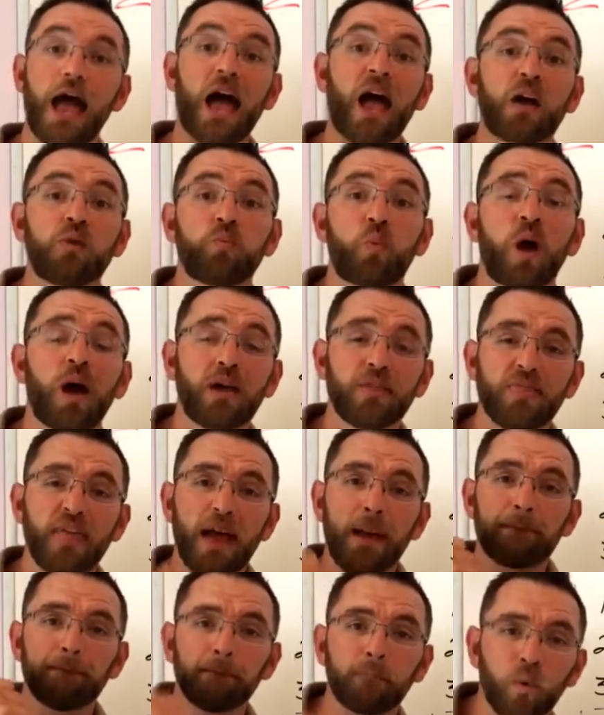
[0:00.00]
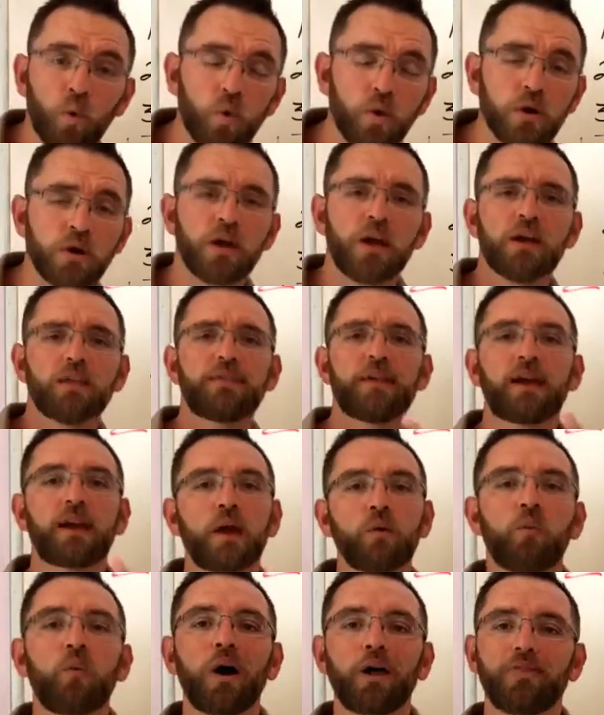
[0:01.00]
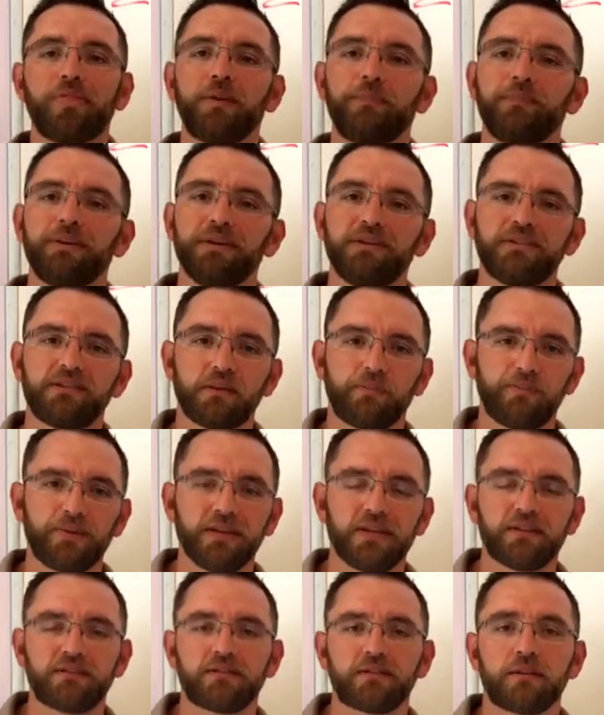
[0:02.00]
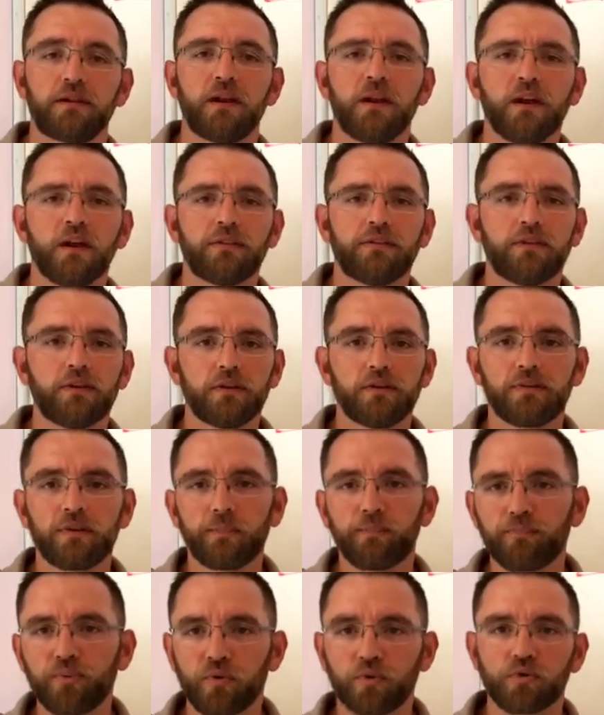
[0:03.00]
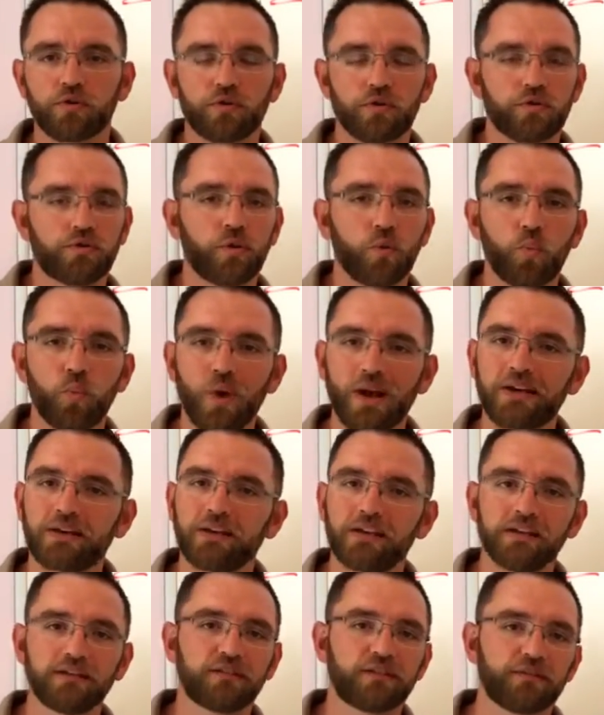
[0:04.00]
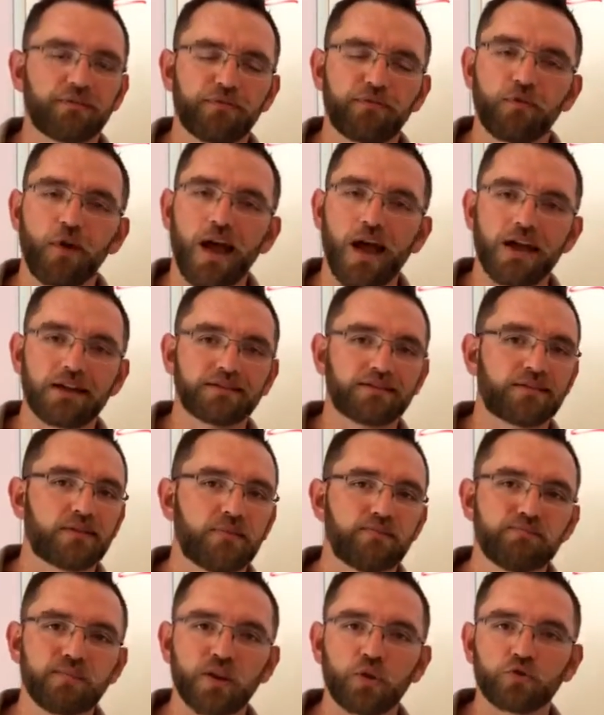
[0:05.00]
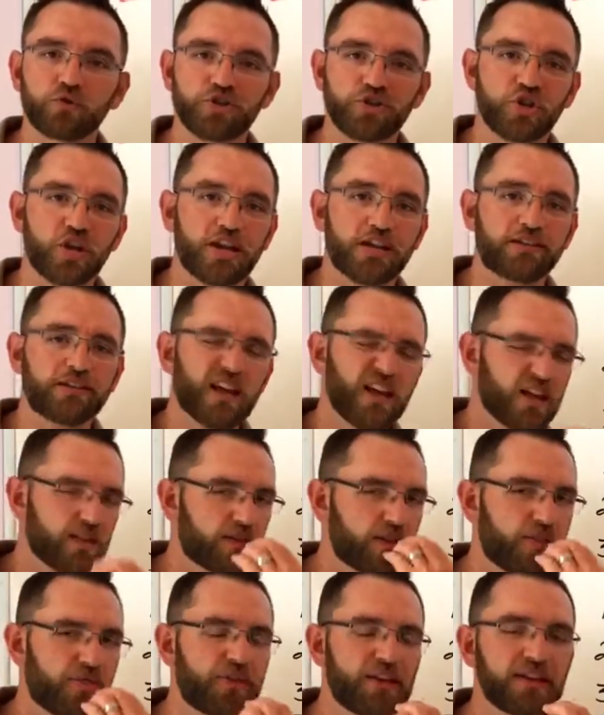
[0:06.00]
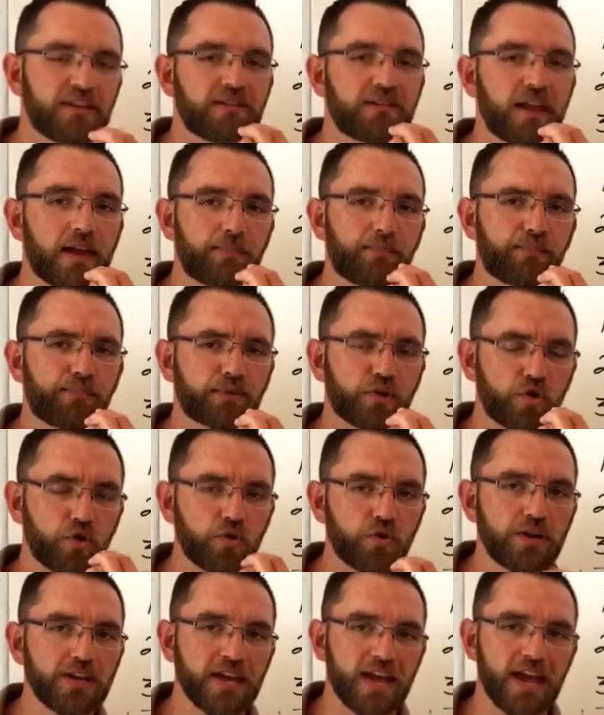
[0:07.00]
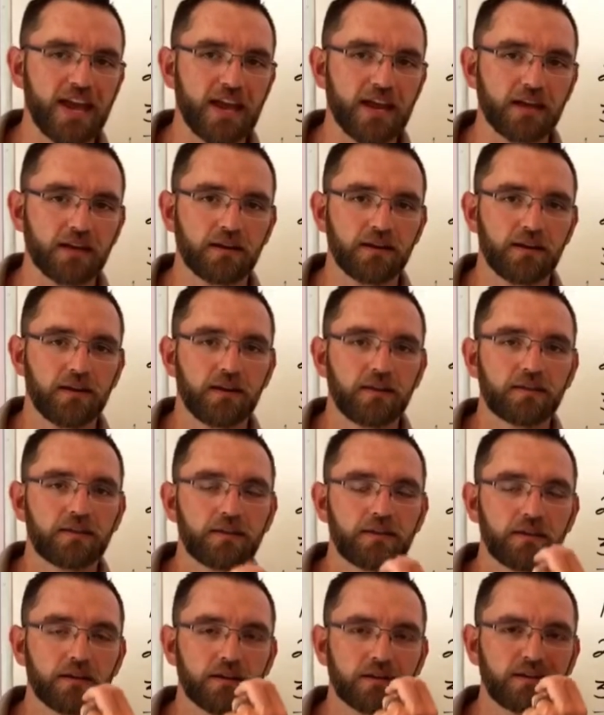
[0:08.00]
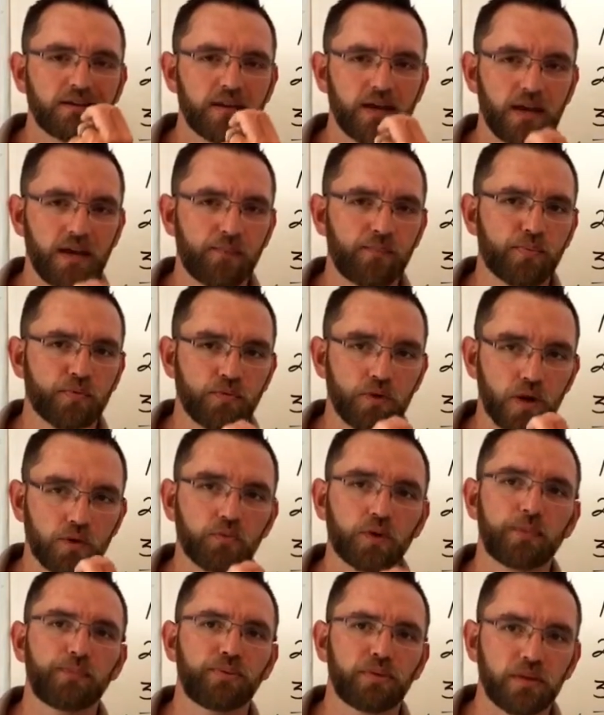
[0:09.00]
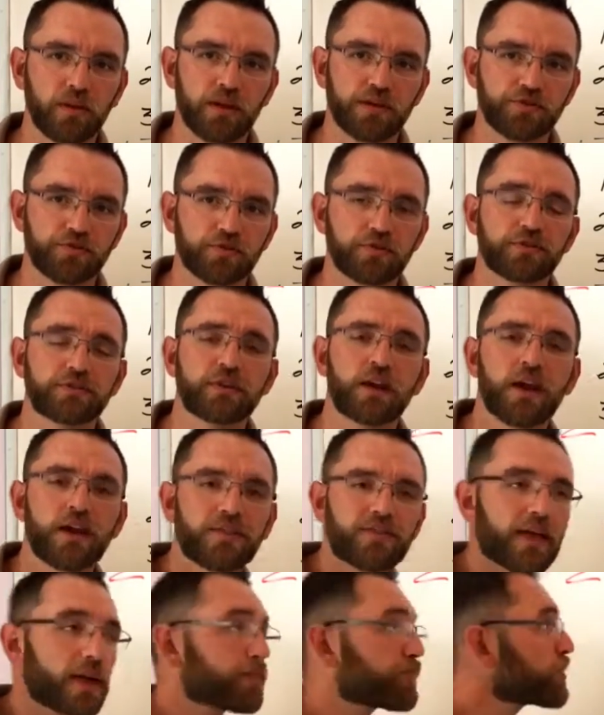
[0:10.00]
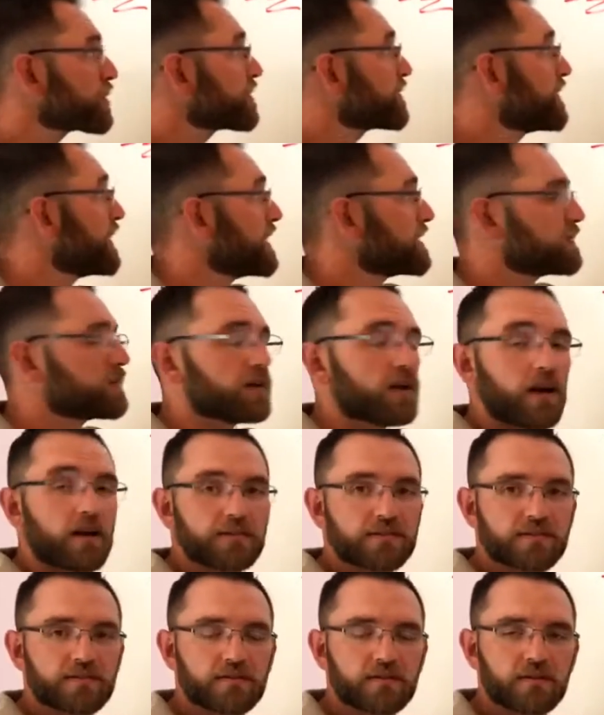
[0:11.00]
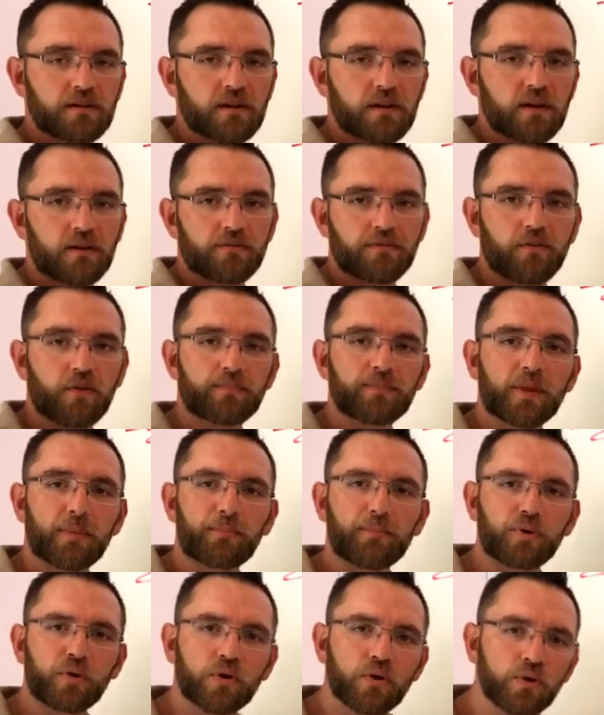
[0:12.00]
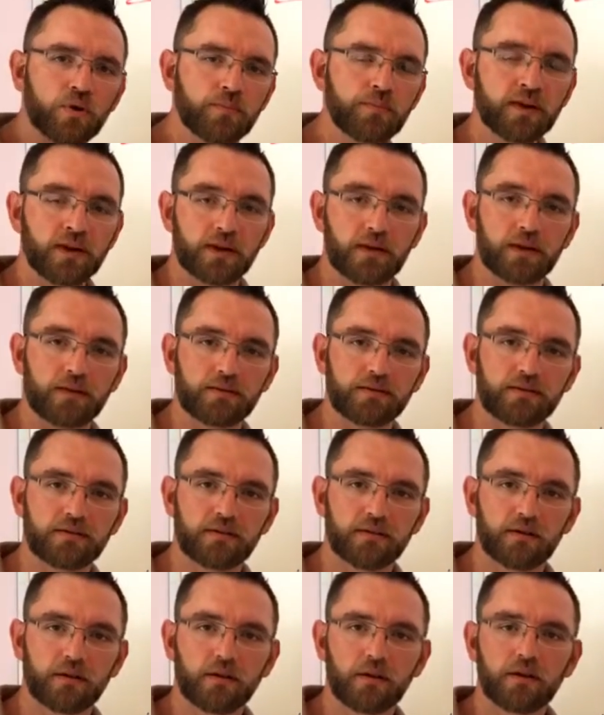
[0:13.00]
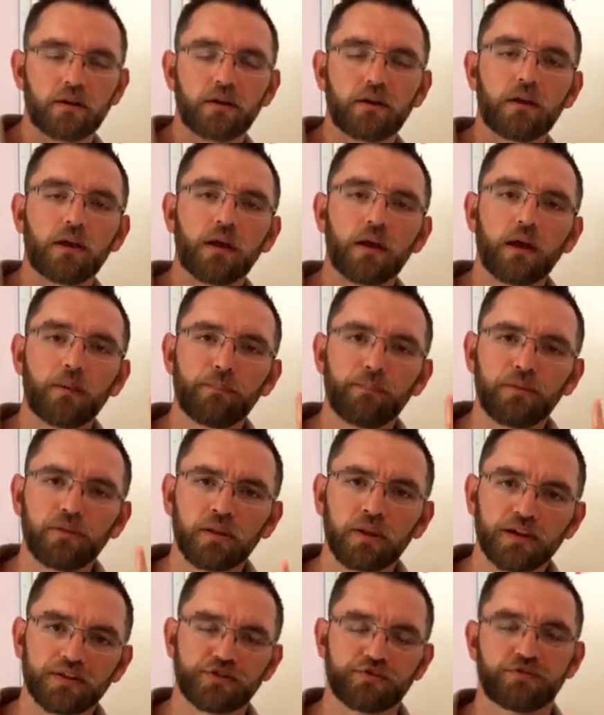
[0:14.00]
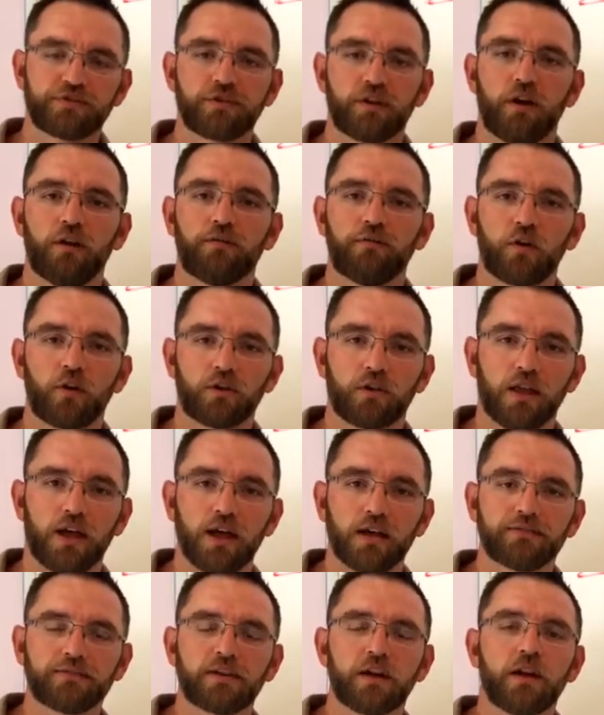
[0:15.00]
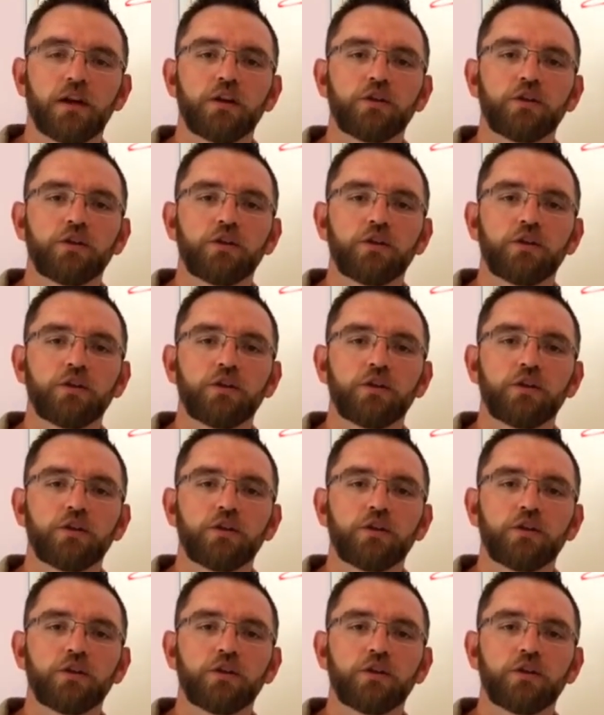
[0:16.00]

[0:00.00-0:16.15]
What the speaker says: I want that more than I want the piece of pizza, the burger, the Wendy's, the fries, the milkshakes, the things that create the temporary pleasures that prevent us from the permanent pleasures of our lives.